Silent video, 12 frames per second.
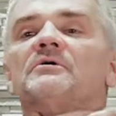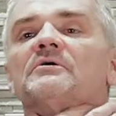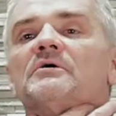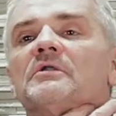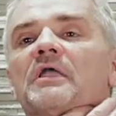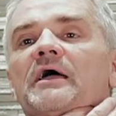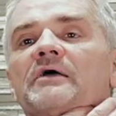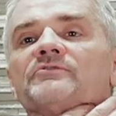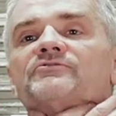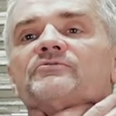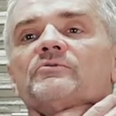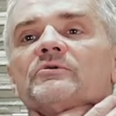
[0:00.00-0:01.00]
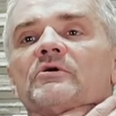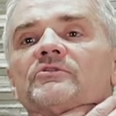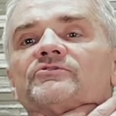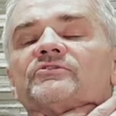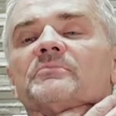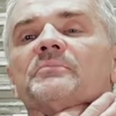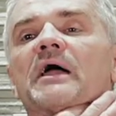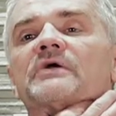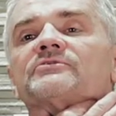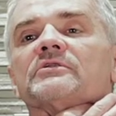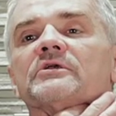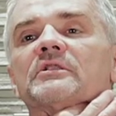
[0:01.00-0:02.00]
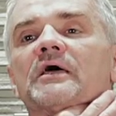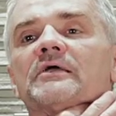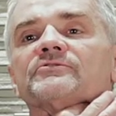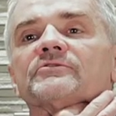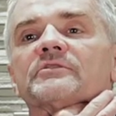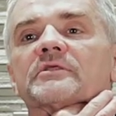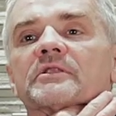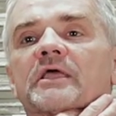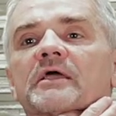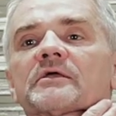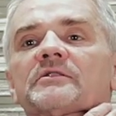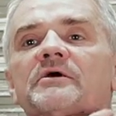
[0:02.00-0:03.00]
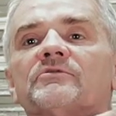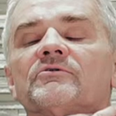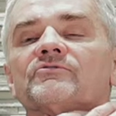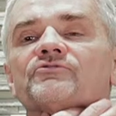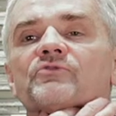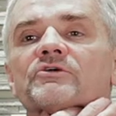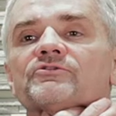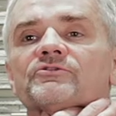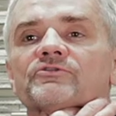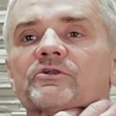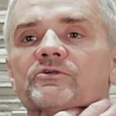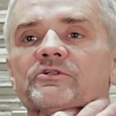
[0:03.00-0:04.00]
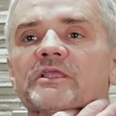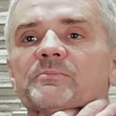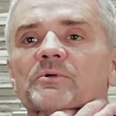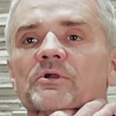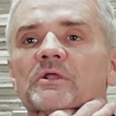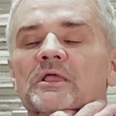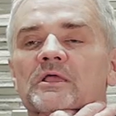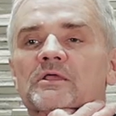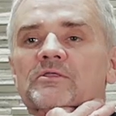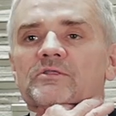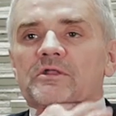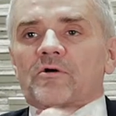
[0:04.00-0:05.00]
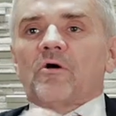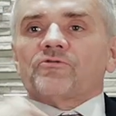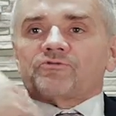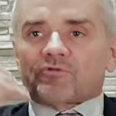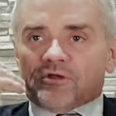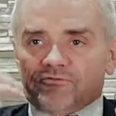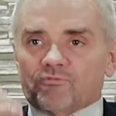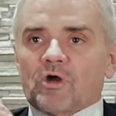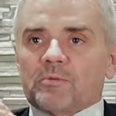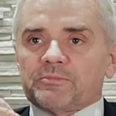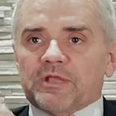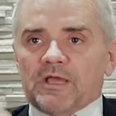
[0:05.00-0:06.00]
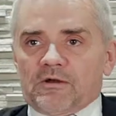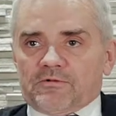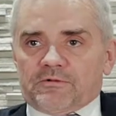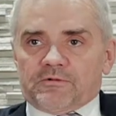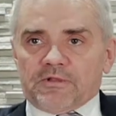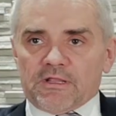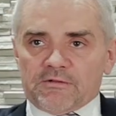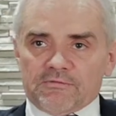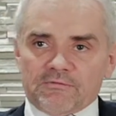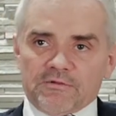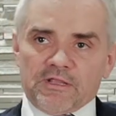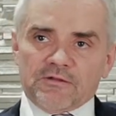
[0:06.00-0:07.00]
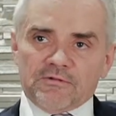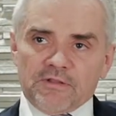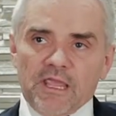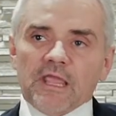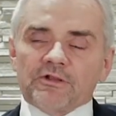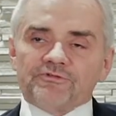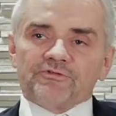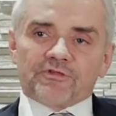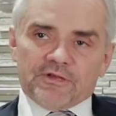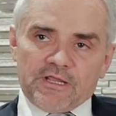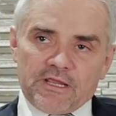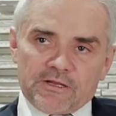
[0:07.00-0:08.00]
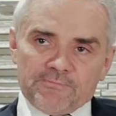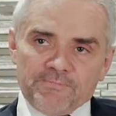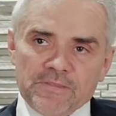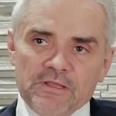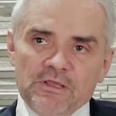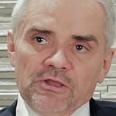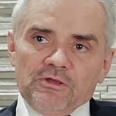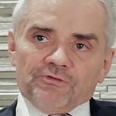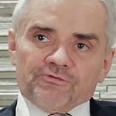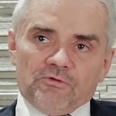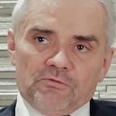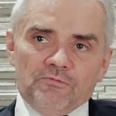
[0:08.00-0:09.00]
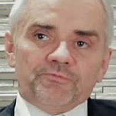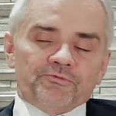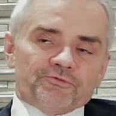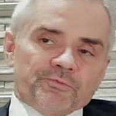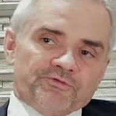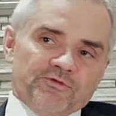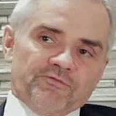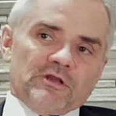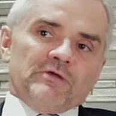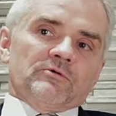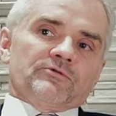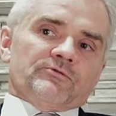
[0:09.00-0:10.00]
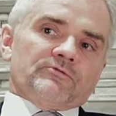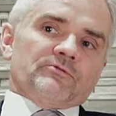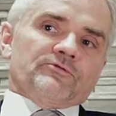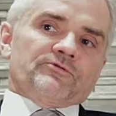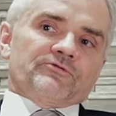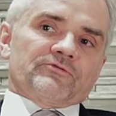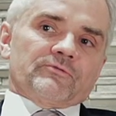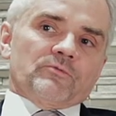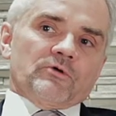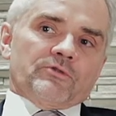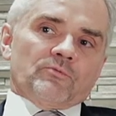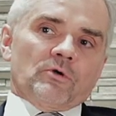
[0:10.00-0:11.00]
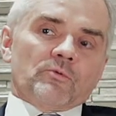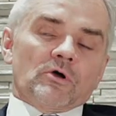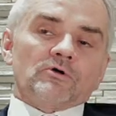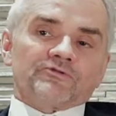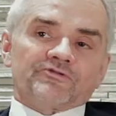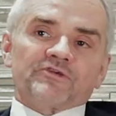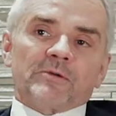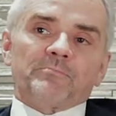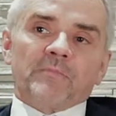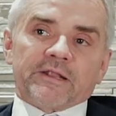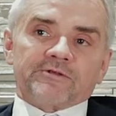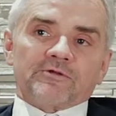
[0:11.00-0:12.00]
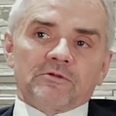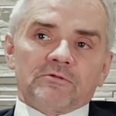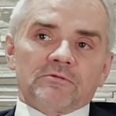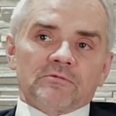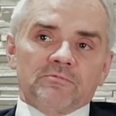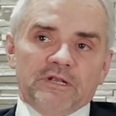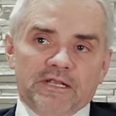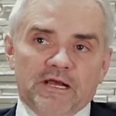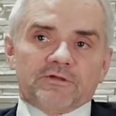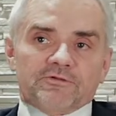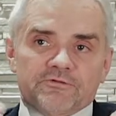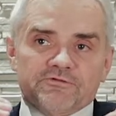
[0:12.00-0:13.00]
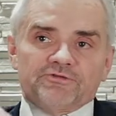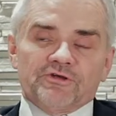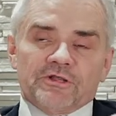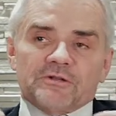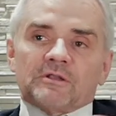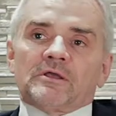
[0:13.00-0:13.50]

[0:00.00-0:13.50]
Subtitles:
glands, we call the submaxillary glands in the neck, and other structures that are deeper that also can drop down and age the neck. So specifically with what we call submental, meaning under the chin,